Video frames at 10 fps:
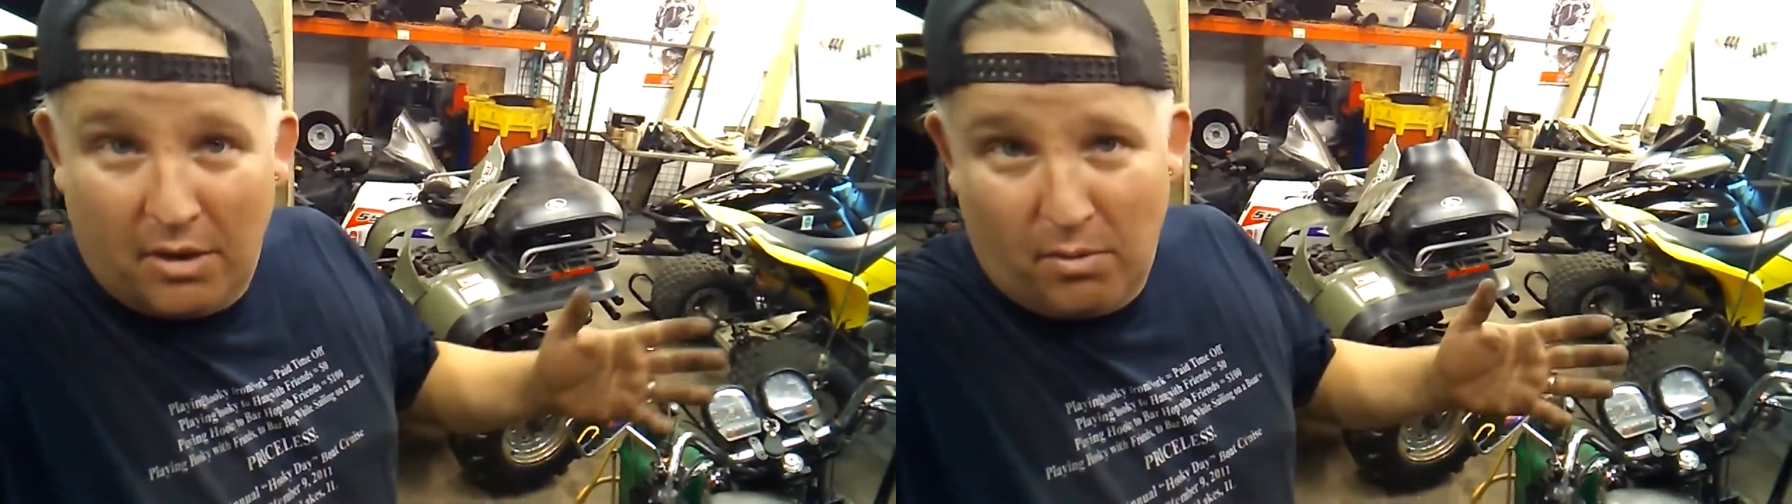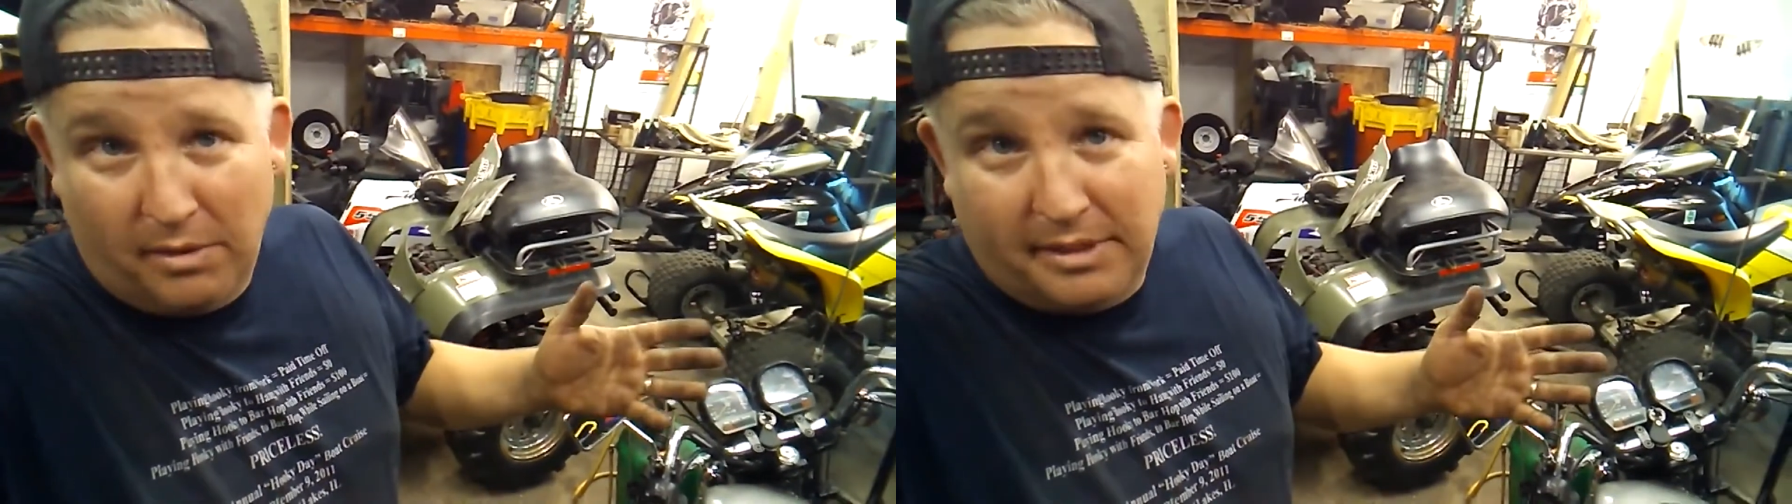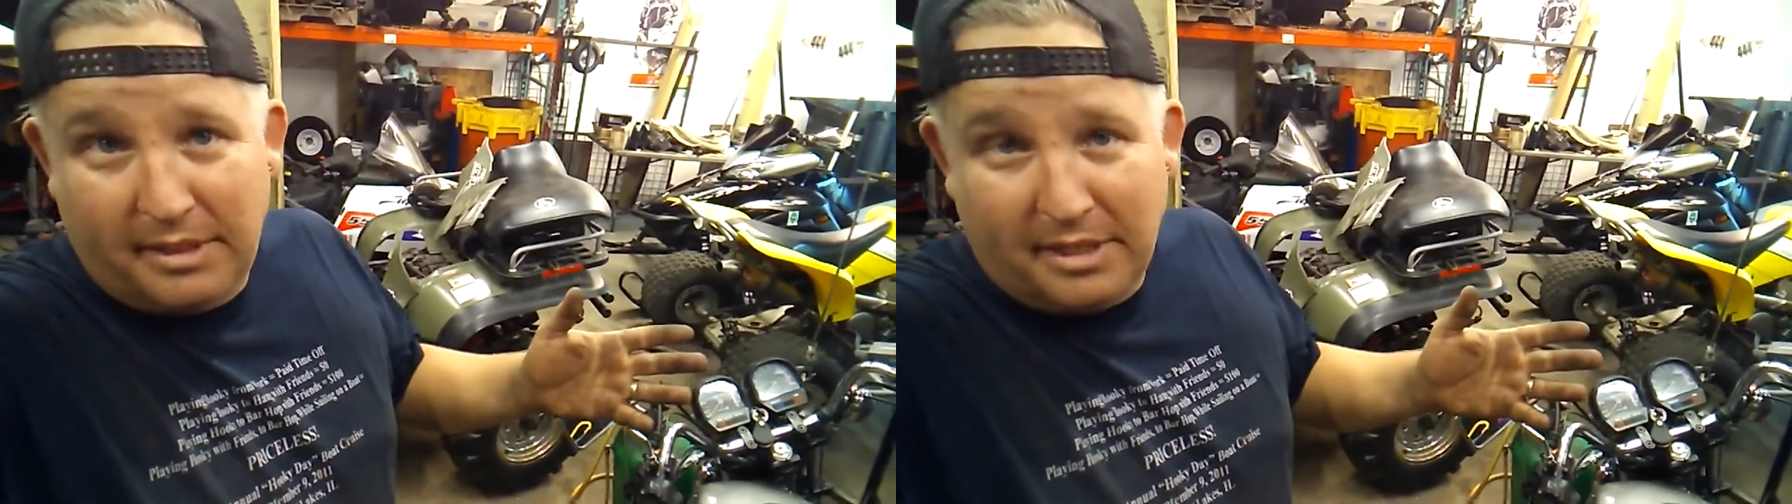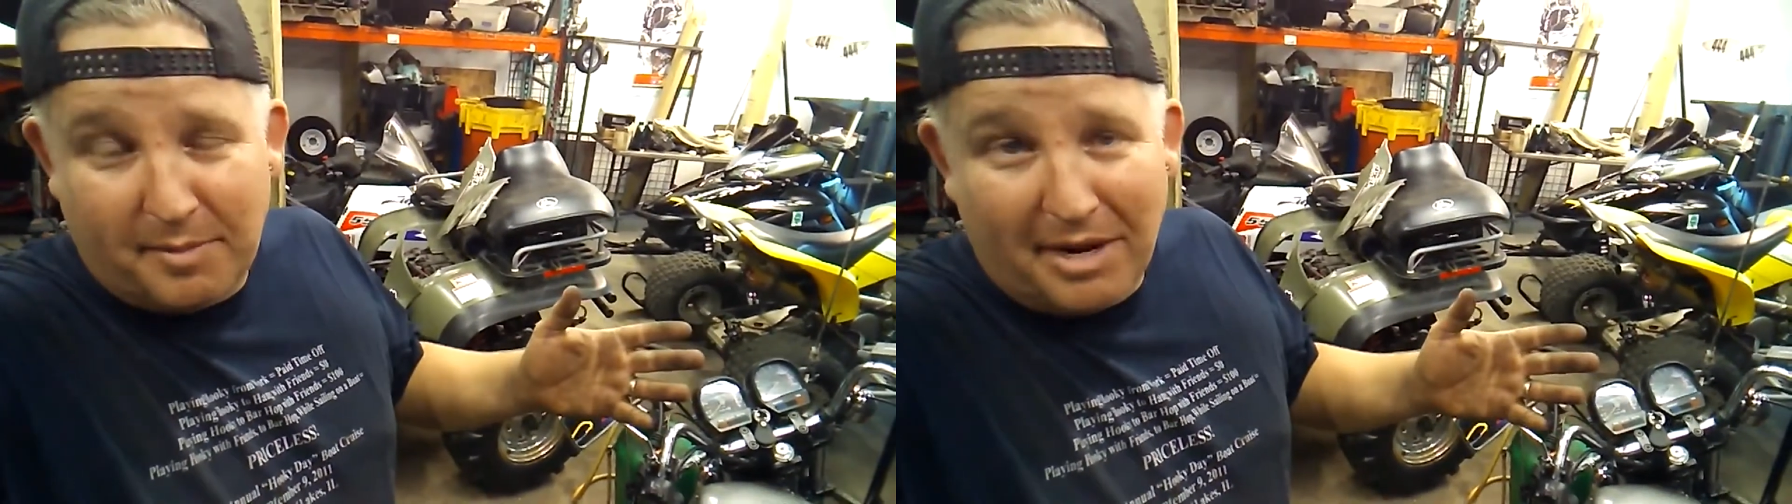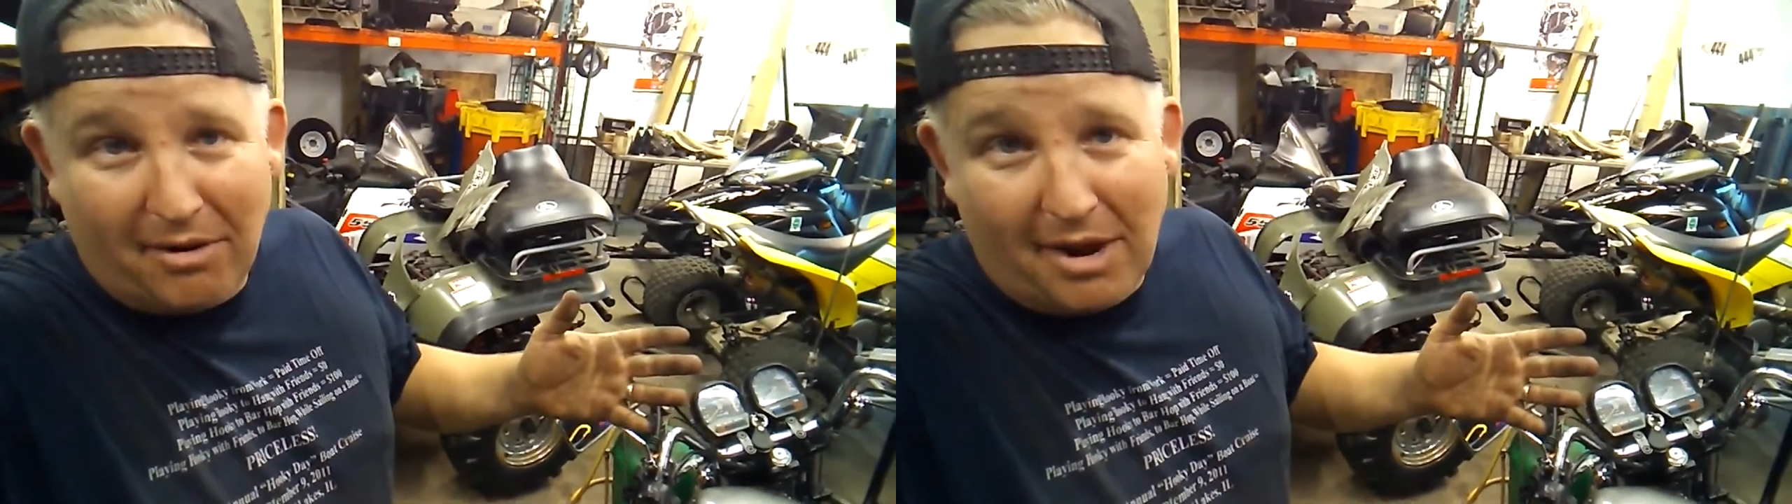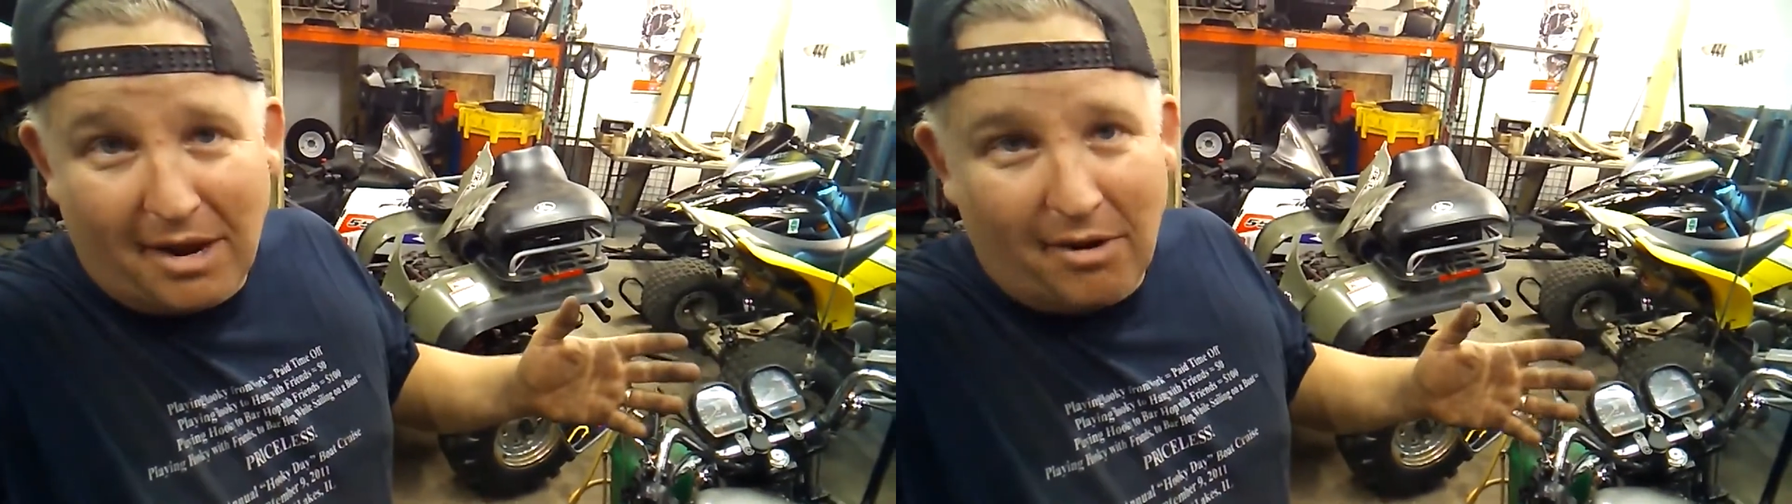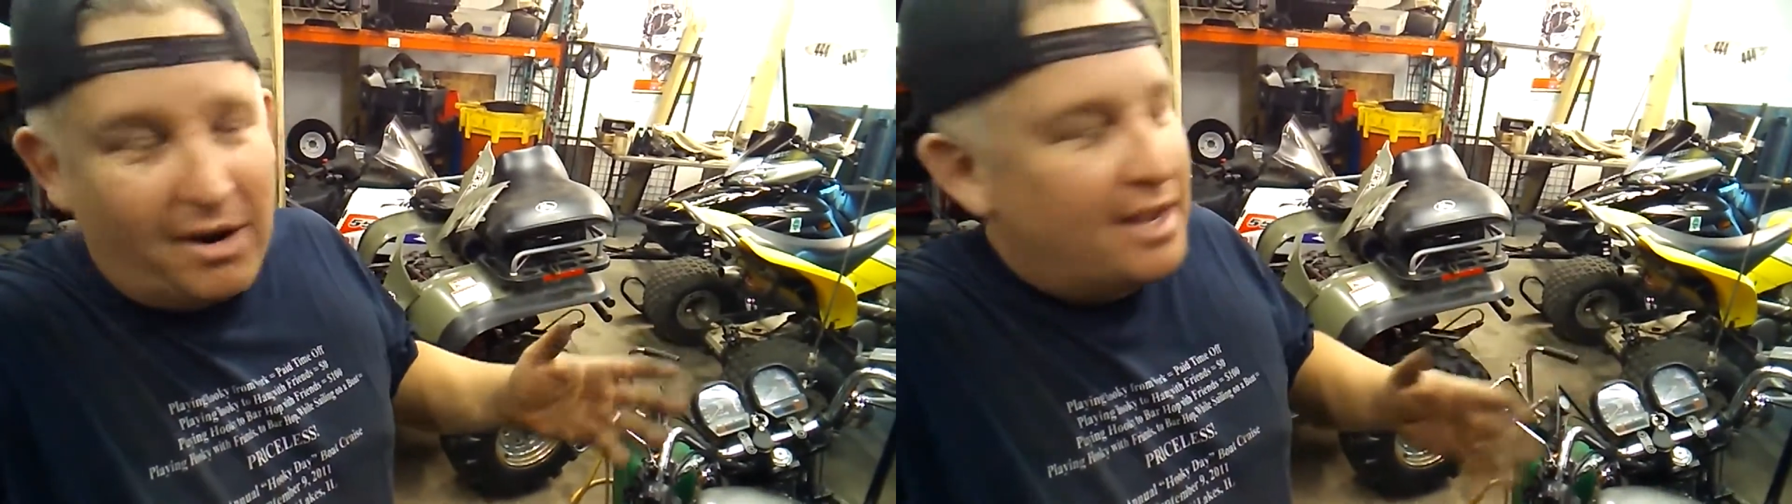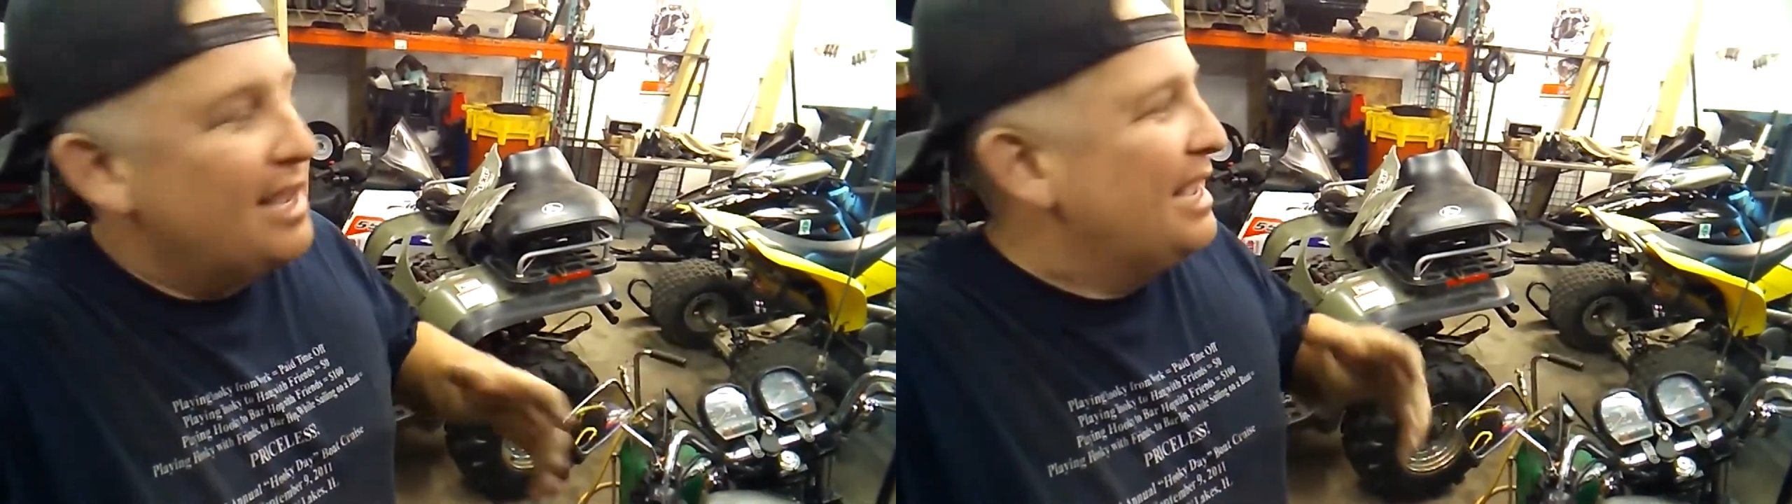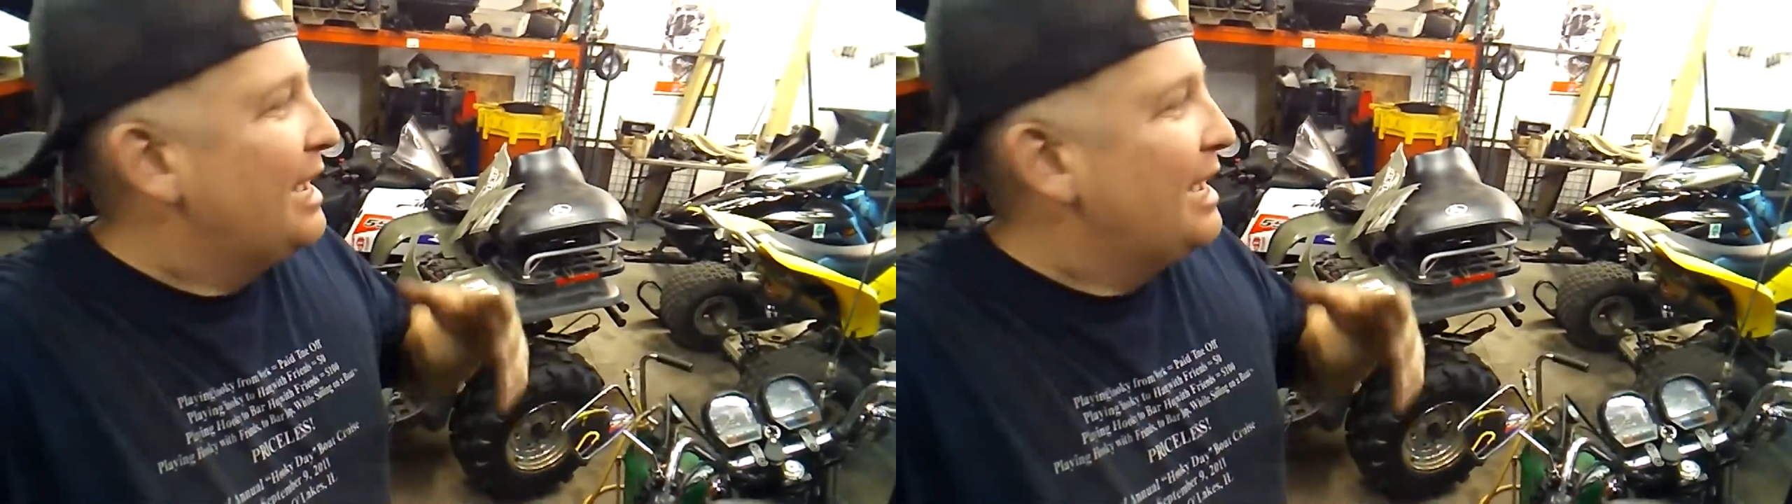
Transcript: What's a Ditch Banger I R A?